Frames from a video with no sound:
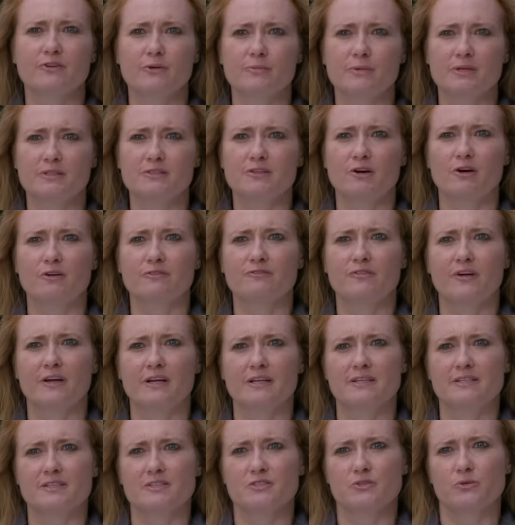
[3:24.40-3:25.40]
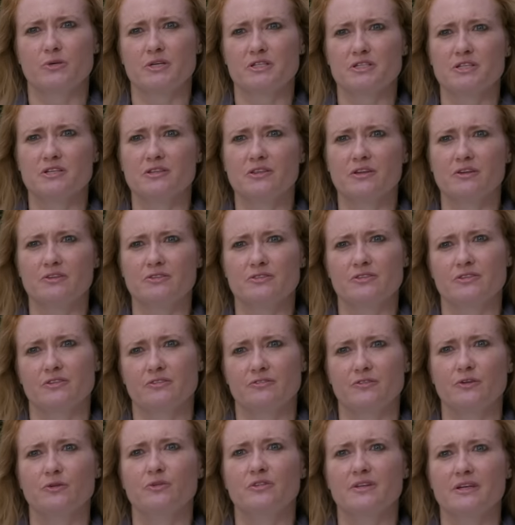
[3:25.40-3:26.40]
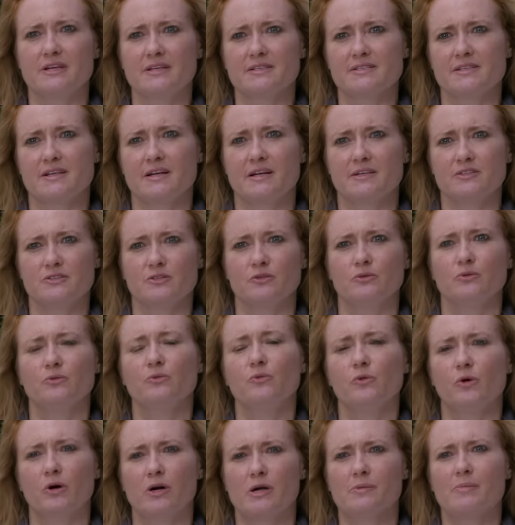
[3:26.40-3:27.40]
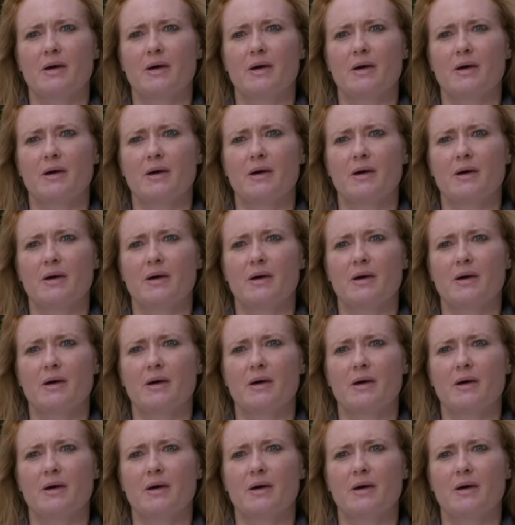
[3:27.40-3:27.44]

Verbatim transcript: from a dogfighting situation, there's a few things that I do worry